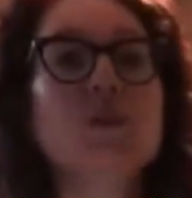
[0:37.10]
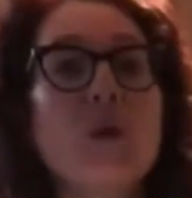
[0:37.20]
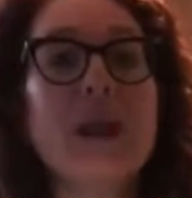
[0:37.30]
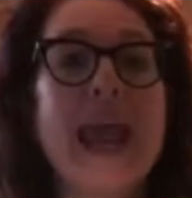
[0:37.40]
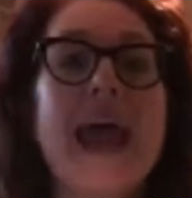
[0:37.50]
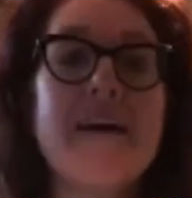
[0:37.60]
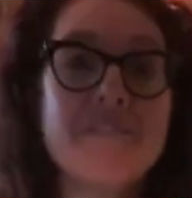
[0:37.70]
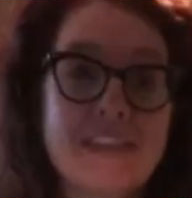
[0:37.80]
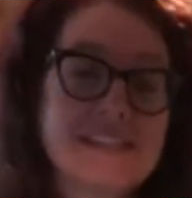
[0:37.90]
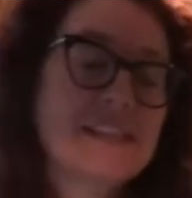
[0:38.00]
don't have
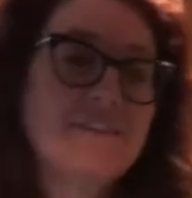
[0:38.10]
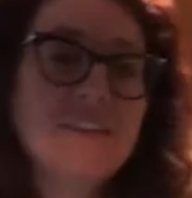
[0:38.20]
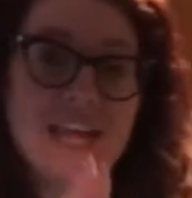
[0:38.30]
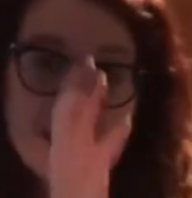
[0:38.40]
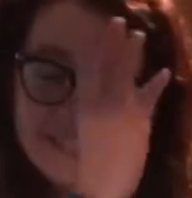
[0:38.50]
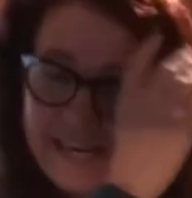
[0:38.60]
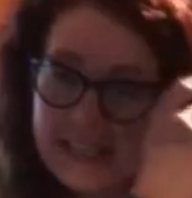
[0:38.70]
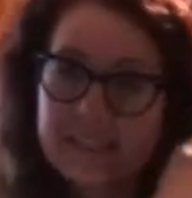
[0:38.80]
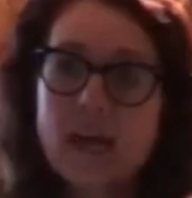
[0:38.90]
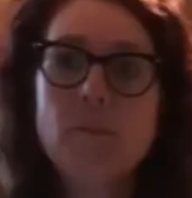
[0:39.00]
this, if it has
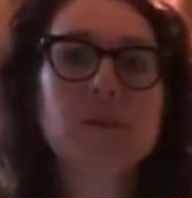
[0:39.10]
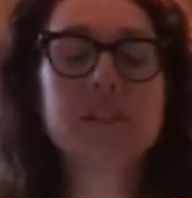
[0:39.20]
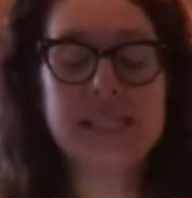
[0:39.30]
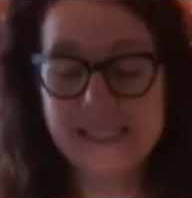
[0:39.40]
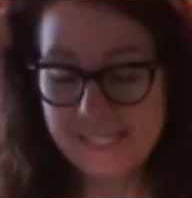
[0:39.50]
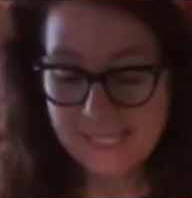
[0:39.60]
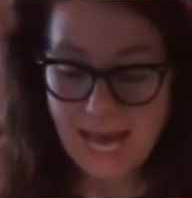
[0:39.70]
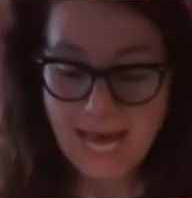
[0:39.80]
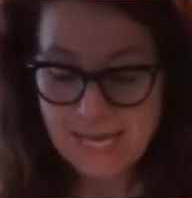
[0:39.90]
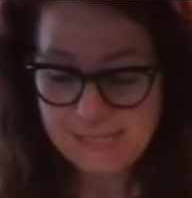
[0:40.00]
not doubled in
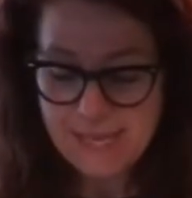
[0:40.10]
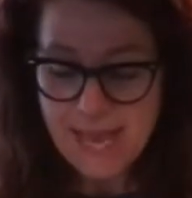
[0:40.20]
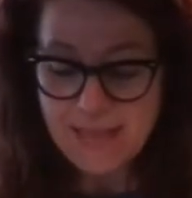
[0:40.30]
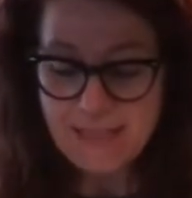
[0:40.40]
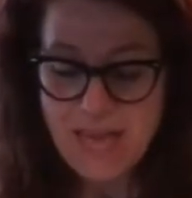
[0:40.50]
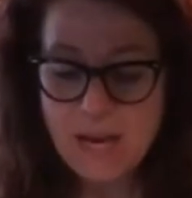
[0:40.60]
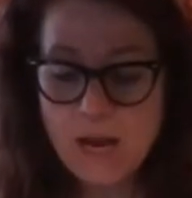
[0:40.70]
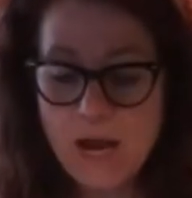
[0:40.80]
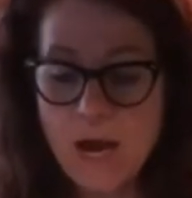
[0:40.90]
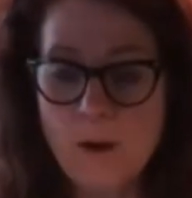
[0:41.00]
size, then
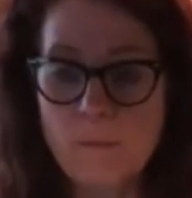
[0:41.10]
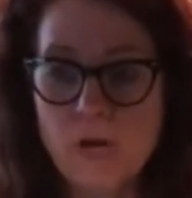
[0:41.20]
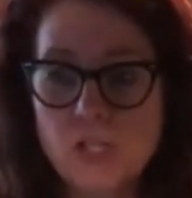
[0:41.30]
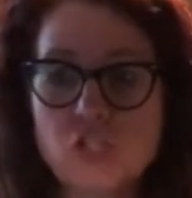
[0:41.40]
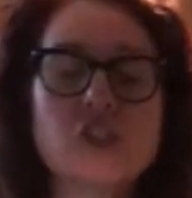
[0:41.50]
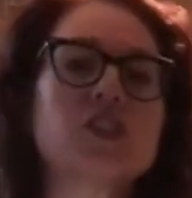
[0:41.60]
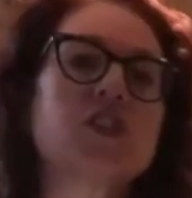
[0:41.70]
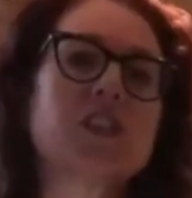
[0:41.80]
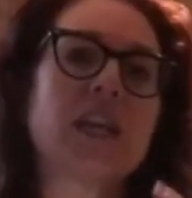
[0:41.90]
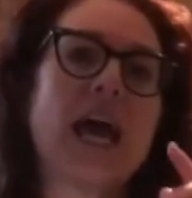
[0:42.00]
you're
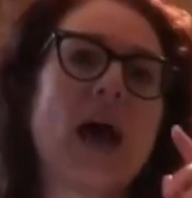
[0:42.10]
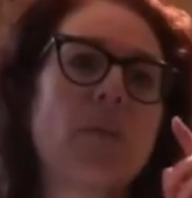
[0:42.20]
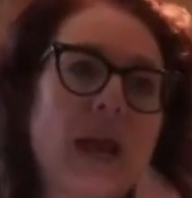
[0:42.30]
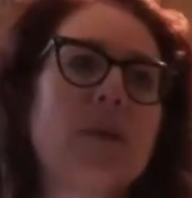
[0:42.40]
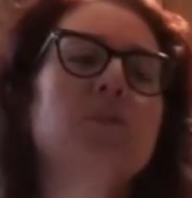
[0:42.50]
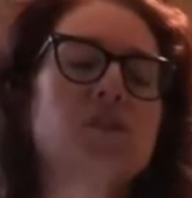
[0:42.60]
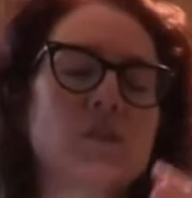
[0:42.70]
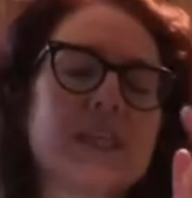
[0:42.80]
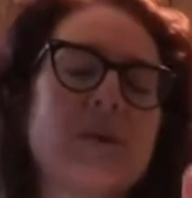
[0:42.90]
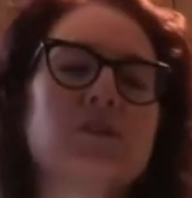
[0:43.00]
just gonna, what I would do
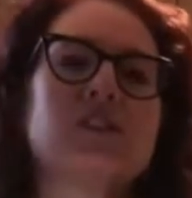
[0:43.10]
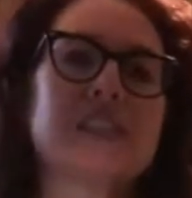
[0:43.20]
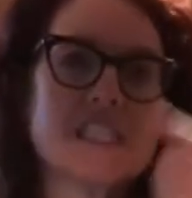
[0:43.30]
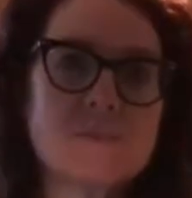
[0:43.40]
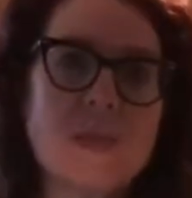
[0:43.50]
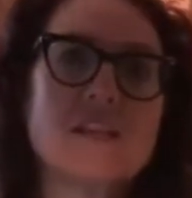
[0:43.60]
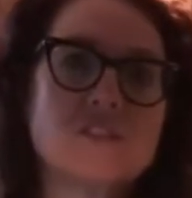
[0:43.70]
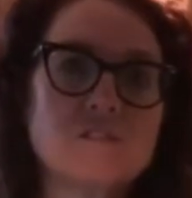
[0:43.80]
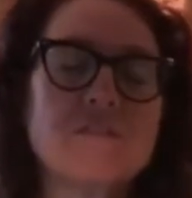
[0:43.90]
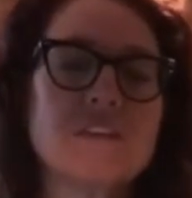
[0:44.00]
is I would just extend
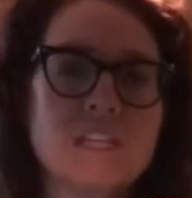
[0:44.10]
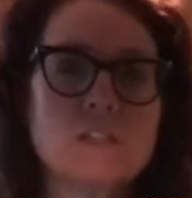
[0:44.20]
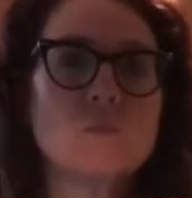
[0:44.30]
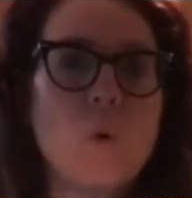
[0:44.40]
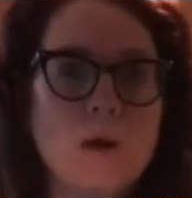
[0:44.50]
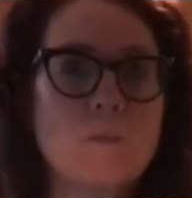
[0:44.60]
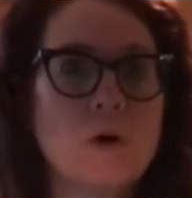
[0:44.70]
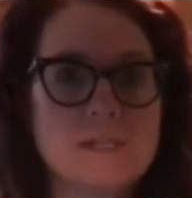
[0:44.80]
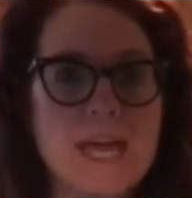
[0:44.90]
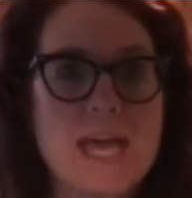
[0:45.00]
your feedings one
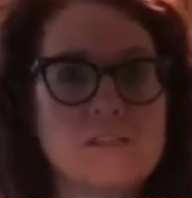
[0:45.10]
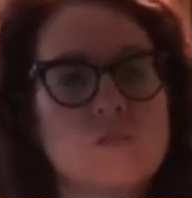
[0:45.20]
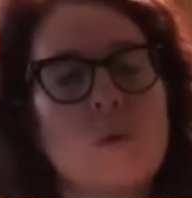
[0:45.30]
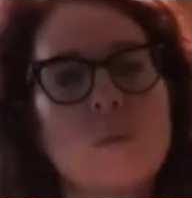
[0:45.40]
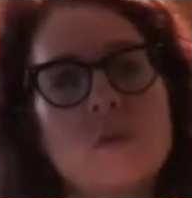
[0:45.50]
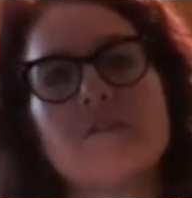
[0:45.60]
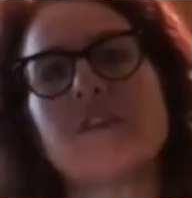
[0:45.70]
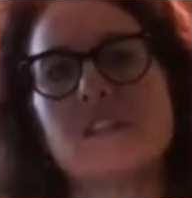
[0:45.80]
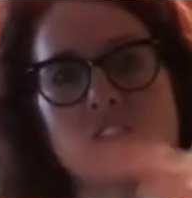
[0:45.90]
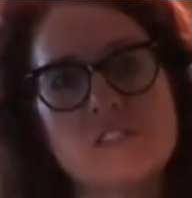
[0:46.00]
more day. So when we
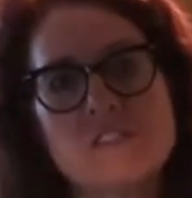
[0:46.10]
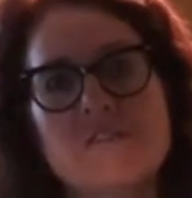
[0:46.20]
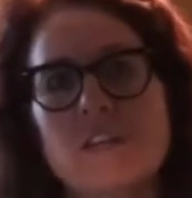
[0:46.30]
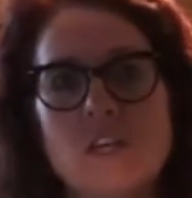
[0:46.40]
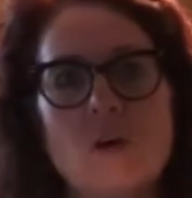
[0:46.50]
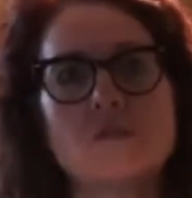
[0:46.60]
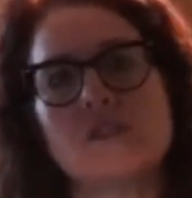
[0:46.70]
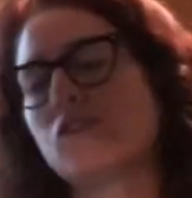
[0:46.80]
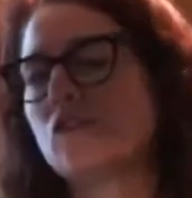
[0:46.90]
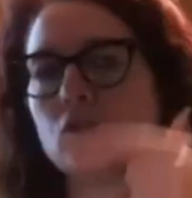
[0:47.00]
finish this video,
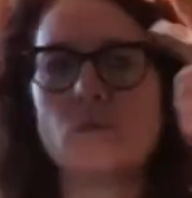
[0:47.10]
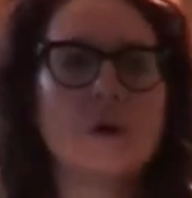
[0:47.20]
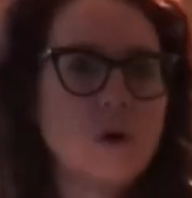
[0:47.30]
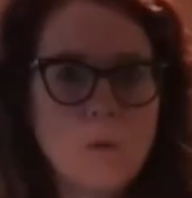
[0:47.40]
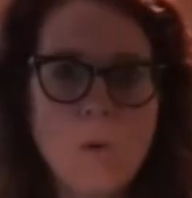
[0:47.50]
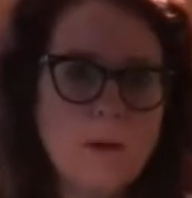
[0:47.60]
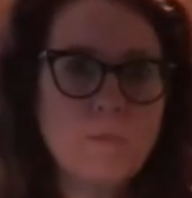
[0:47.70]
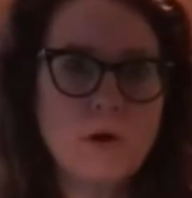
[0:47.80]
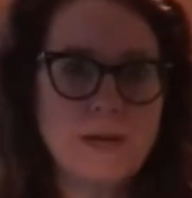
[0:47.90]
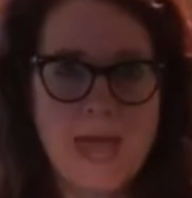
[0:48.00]
just do one
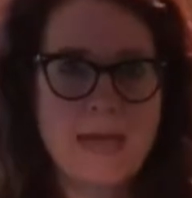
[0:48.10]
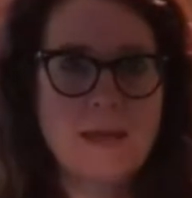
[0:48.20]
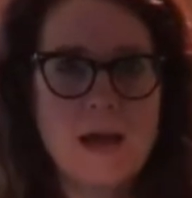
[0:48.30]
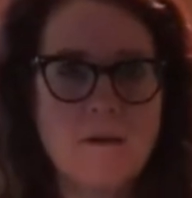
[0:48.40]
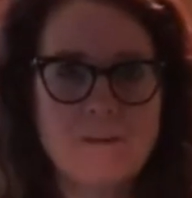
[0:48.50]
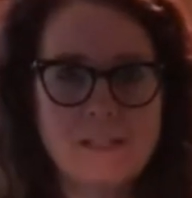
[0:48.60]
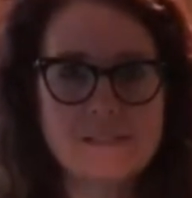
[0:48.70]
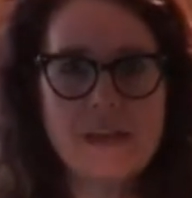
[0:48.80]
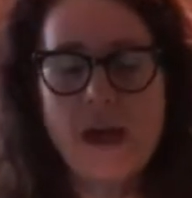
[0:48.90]
more day of it.